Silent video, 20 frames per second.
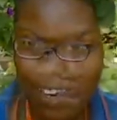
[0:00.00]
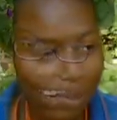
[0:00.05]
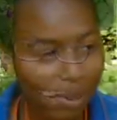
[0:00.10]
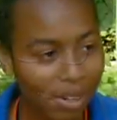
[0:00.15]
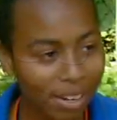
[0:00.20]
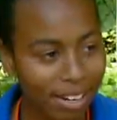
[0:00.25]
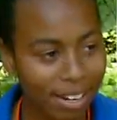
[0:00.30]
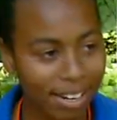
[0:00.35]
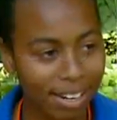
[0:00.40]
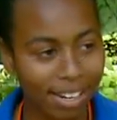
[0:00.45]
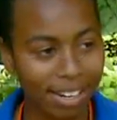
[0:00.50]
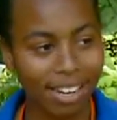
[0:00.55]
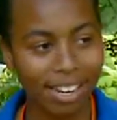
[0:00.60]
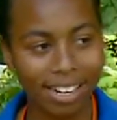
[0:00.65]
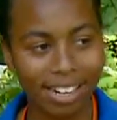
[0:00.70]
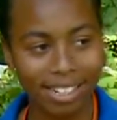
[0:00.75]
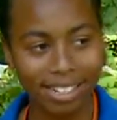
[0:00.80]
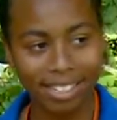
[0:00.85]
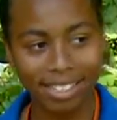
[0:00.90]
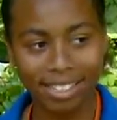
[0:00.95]
Brianna
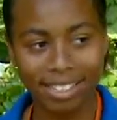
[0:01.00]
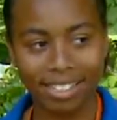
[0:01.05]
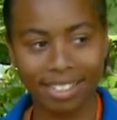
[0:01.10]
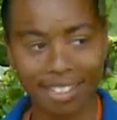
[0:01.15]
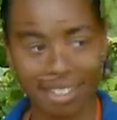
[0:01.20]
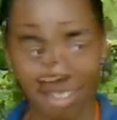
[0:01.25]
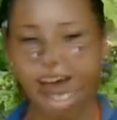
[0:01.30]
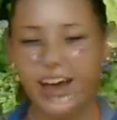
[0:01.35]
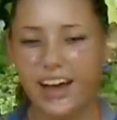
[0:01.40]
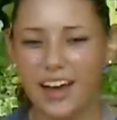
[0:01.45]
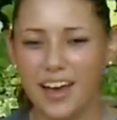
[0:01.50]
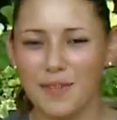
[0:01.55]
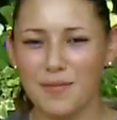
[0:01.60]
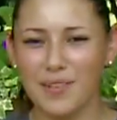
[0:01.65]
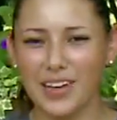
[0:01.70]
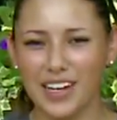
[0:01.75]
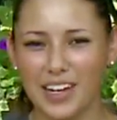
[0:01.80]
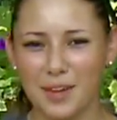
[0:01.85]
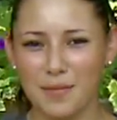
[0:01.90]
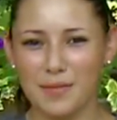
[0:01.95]
Harrison. Hi,
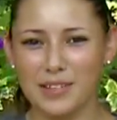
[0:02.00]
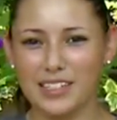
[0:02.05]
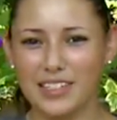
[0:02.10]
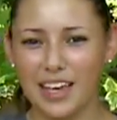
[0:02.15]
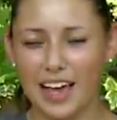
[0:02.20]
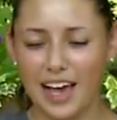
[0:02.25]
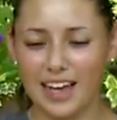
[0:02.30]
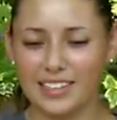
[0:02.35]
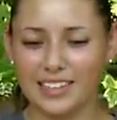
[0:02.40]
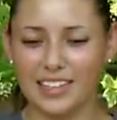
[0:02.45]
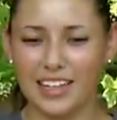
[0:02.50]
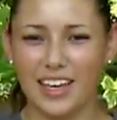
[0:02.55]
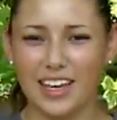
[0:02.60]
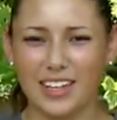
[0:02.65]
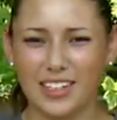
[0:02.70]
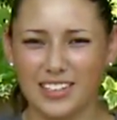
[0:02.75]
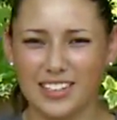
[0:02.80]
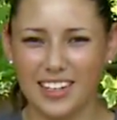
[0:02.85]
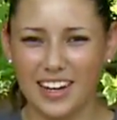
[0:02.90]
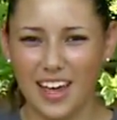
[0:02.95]
my name is Cassie,
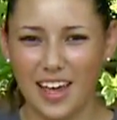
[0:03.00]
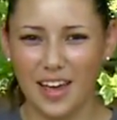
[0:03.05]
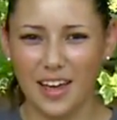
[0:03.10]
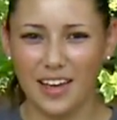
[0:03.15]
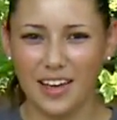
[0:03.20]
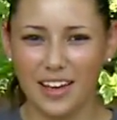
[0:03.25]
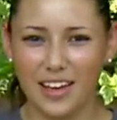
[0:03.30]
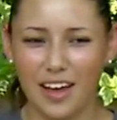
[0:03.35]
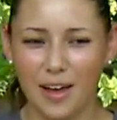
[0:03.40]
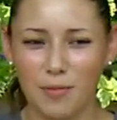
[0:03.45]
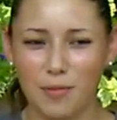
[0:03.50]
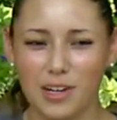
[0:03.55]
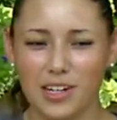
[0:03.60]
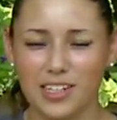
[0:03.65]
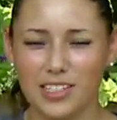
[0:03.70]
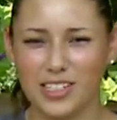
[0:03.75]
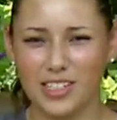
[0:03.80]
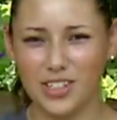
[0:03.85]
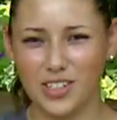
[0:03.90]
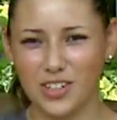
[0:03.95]
and today I'm
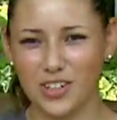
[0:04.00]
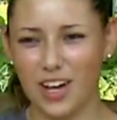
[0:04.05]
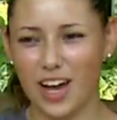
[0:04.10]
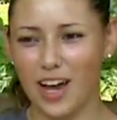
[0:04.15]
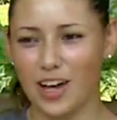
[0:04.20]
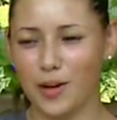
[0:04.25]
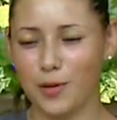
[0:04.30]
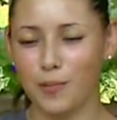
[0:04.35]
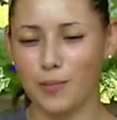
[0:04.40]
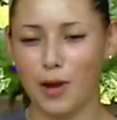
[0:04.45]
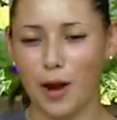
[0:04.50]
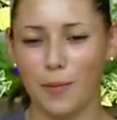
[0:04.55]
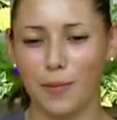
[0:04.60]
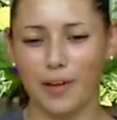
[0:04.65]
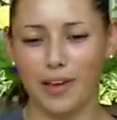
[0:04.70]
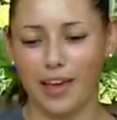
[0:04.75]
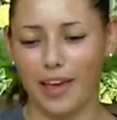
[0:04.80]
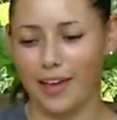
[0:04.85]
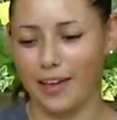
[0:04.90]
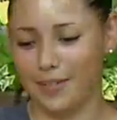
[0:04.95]
going to teach you how to
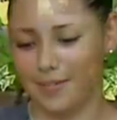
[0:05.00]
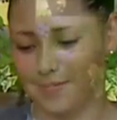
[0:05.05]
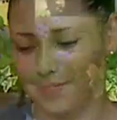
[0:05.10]
propagate.